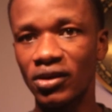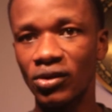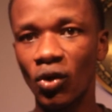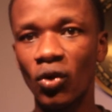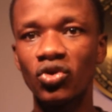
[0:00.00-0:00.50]

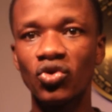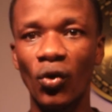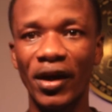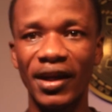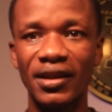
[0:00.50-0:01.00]
no
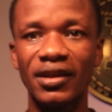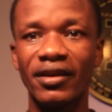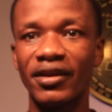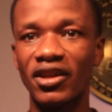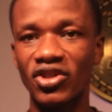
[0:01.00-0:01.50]
token
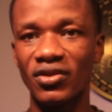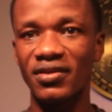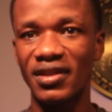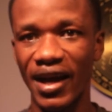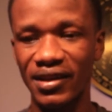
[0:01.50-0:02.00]
creation
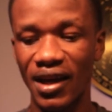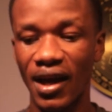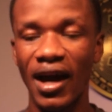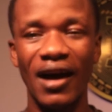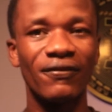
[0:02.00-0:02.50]
site
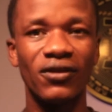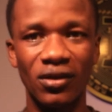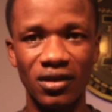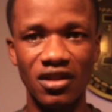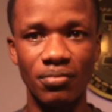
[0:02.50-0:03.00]
have
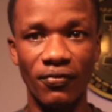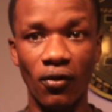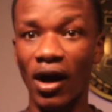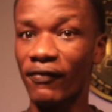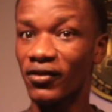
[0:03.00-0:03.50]
done this
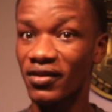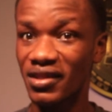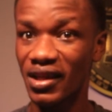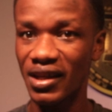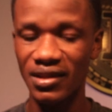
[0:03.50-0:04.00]
before, have not
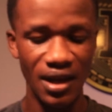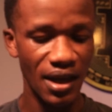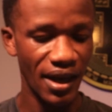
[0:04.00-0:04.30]
seen it.